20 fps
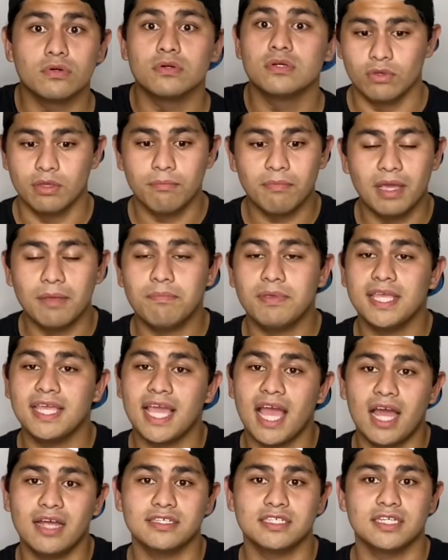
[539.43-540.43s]
You might be
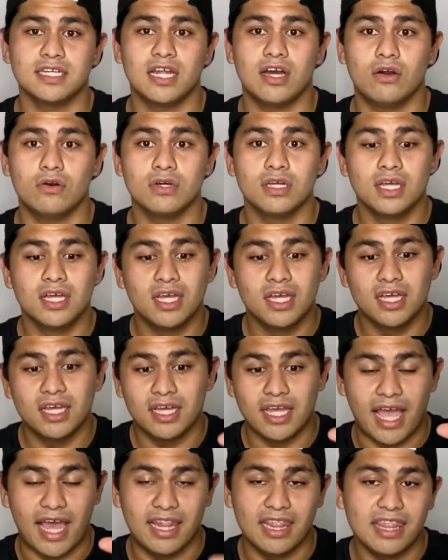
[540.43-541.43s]
cashing out
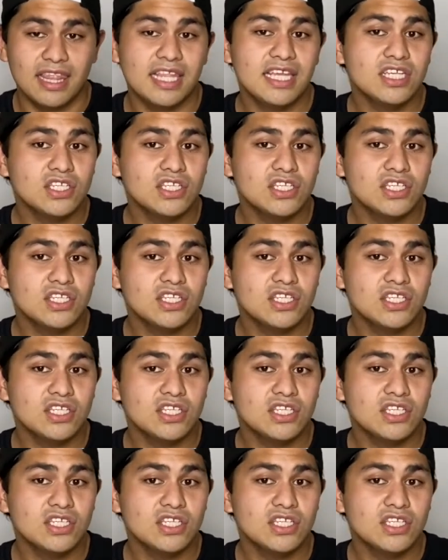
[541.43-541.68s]
at least